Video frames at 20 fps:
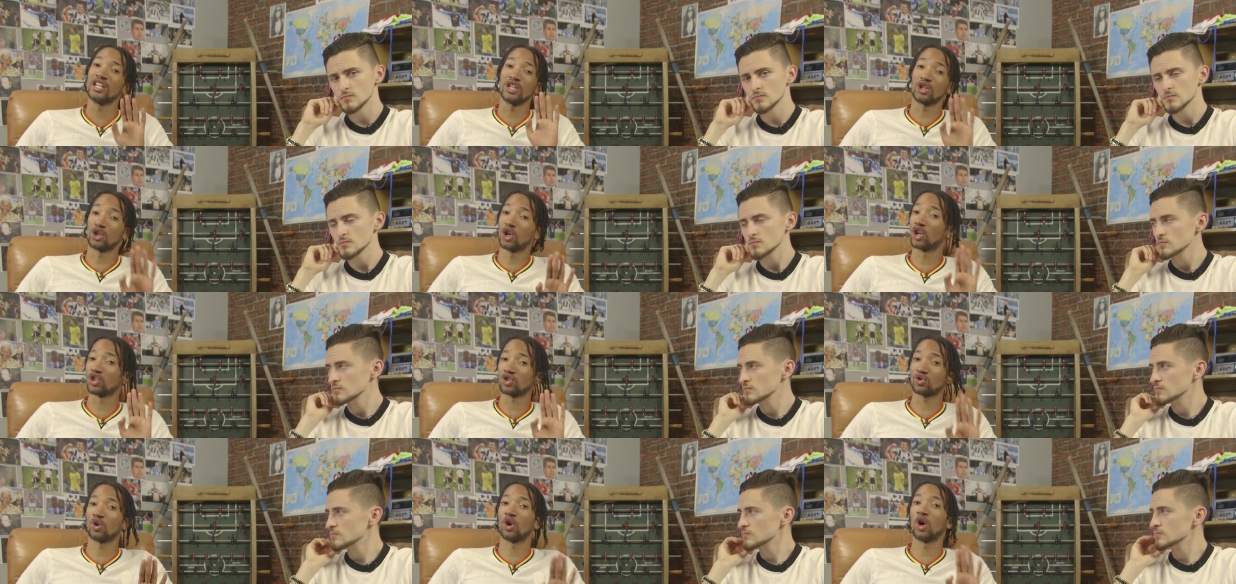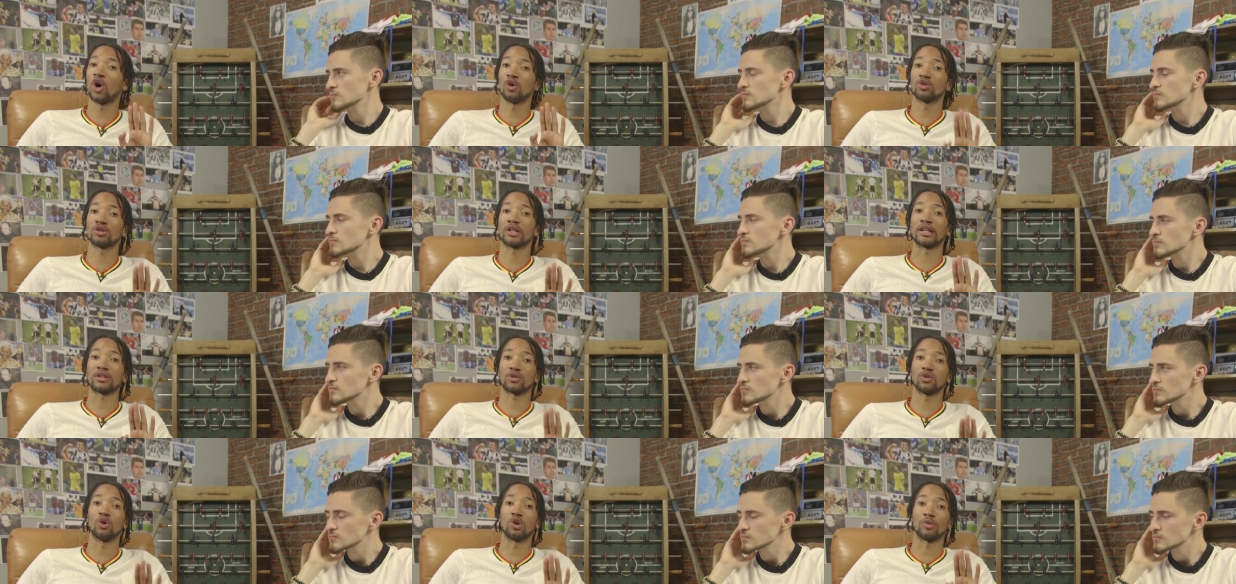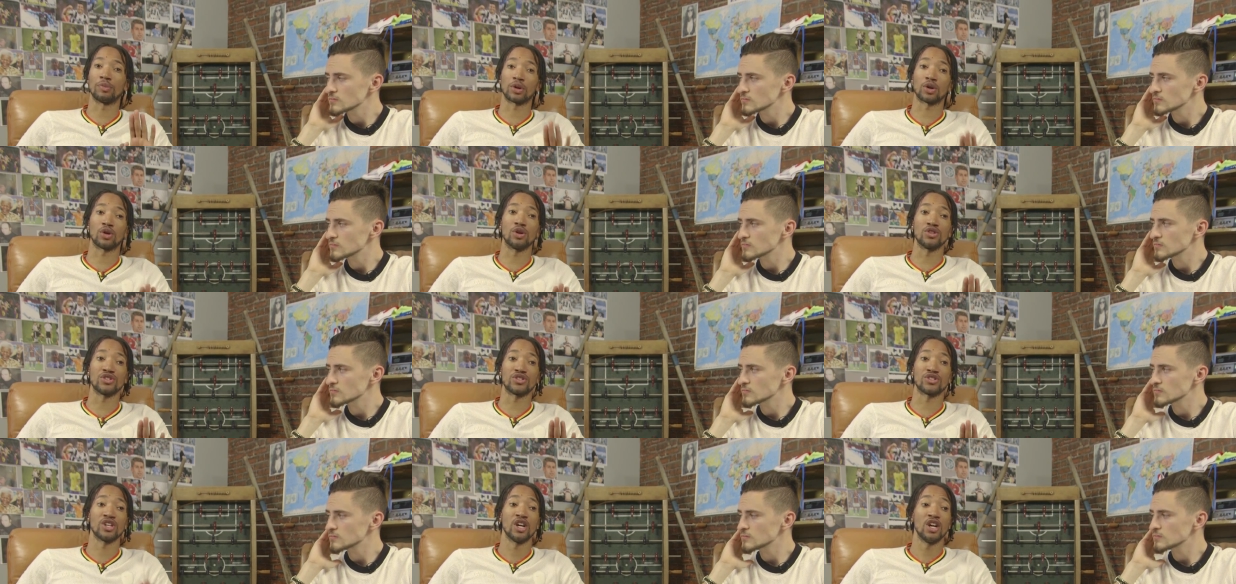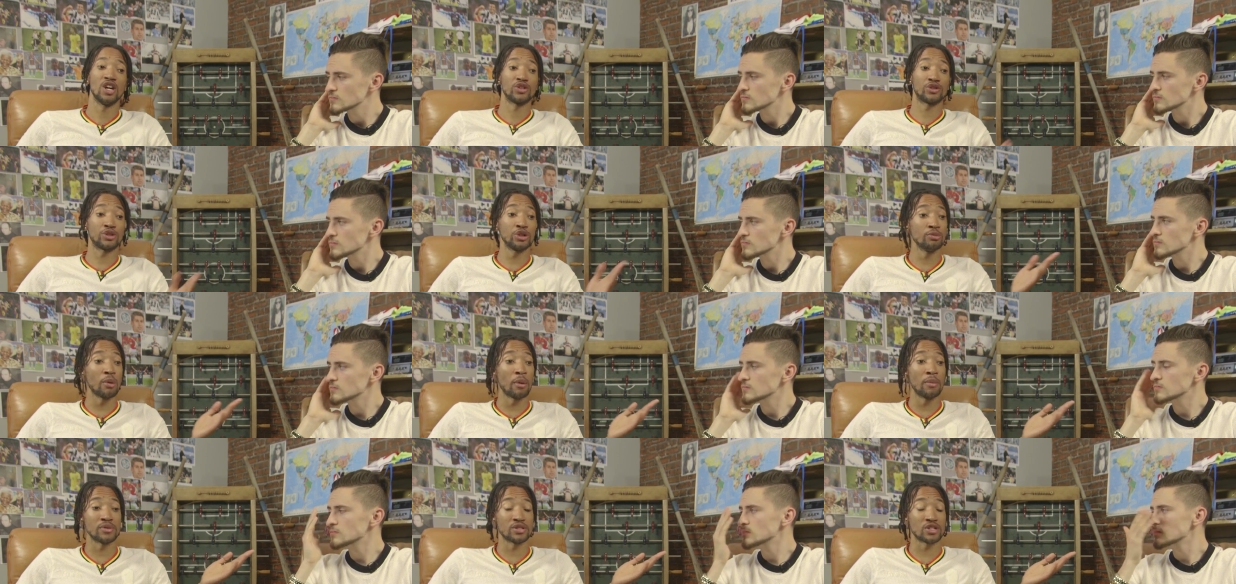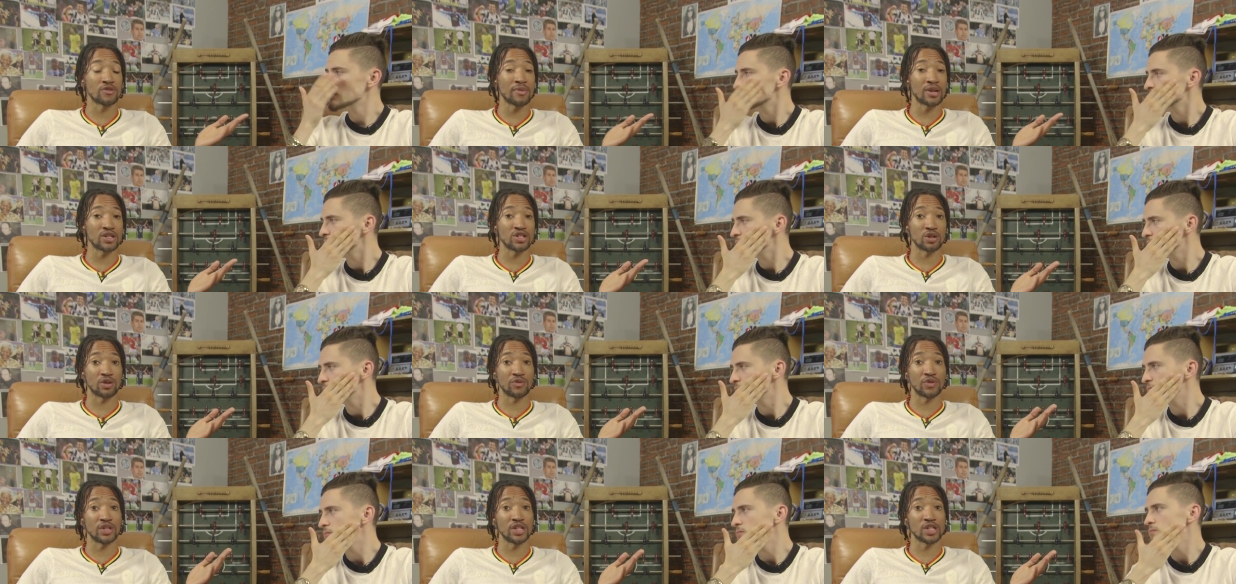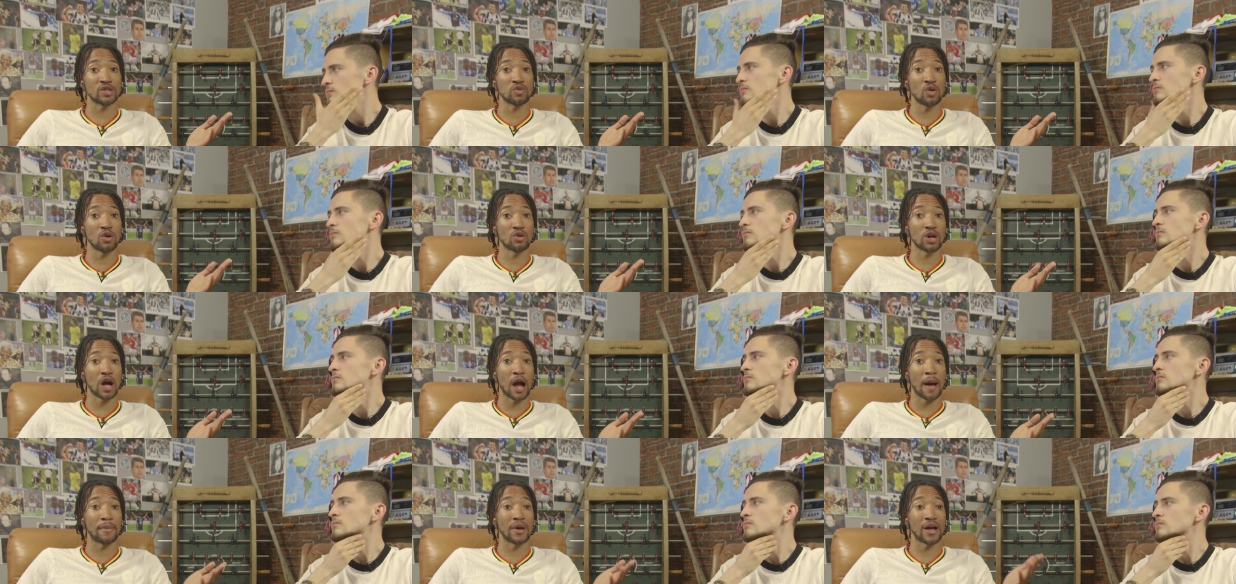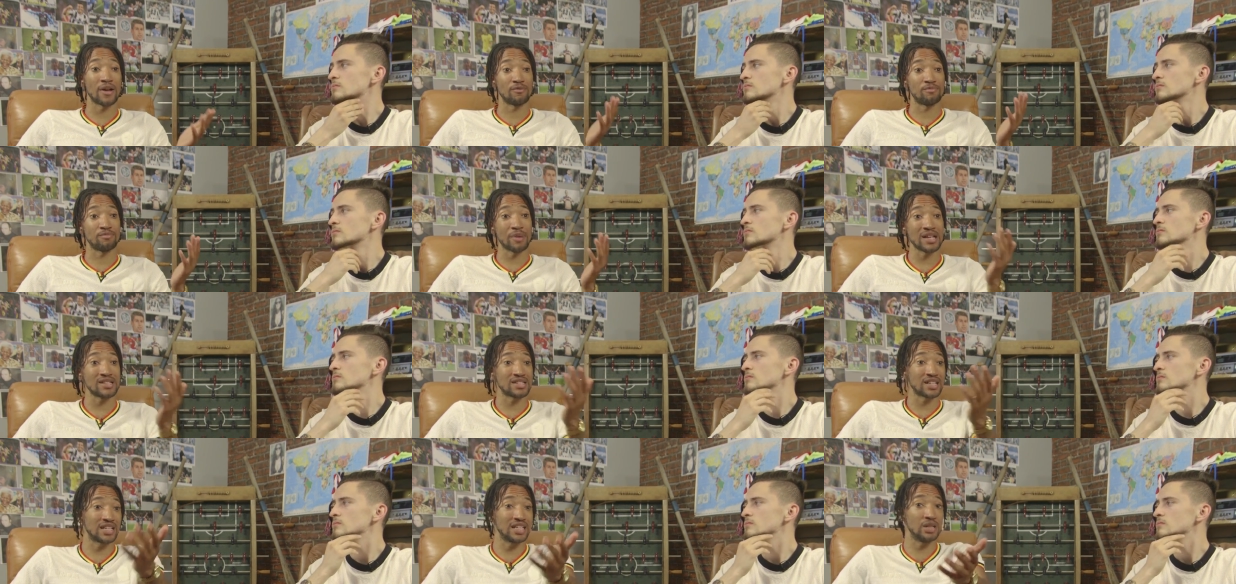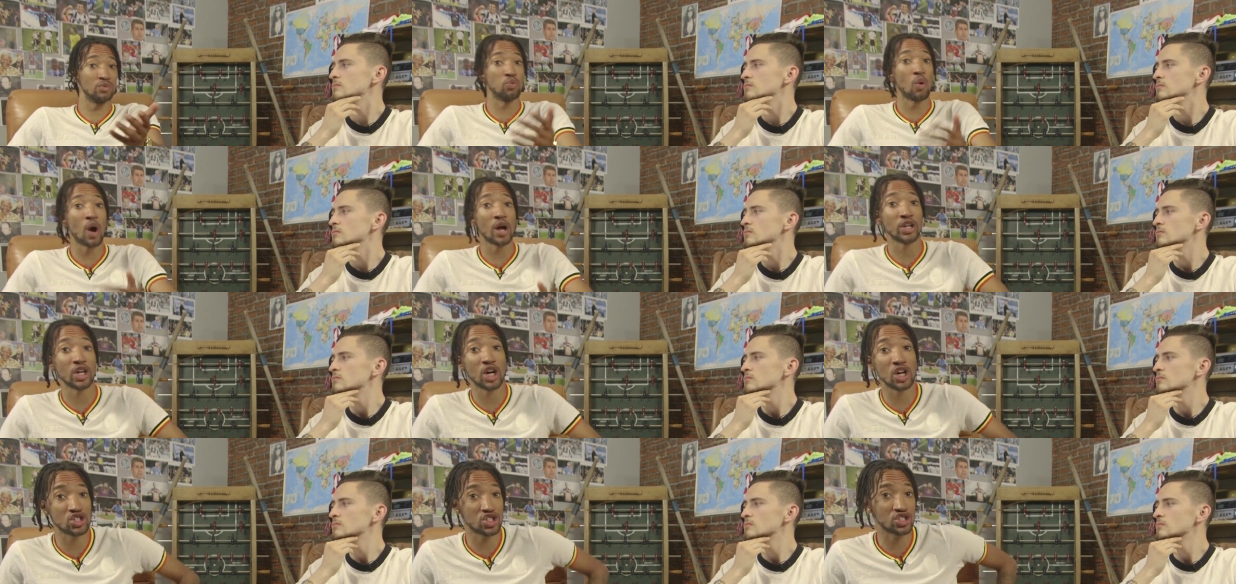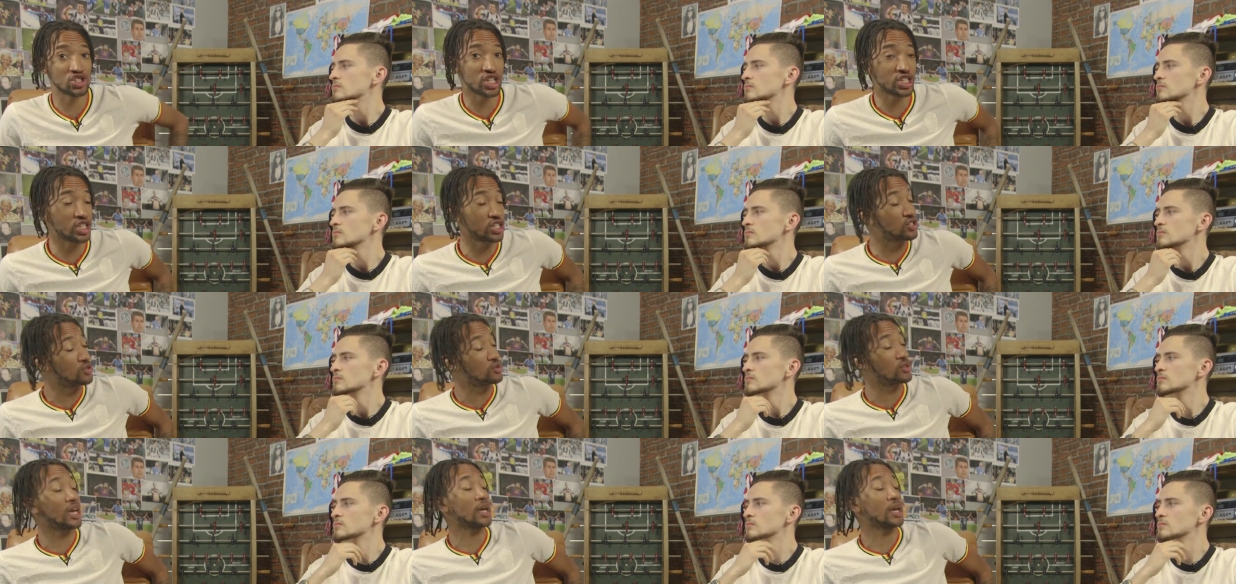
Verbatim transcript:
Speaker 1: you've got to sort of hold that talk, because two moments of magic within this World Cup have basically won Argentina two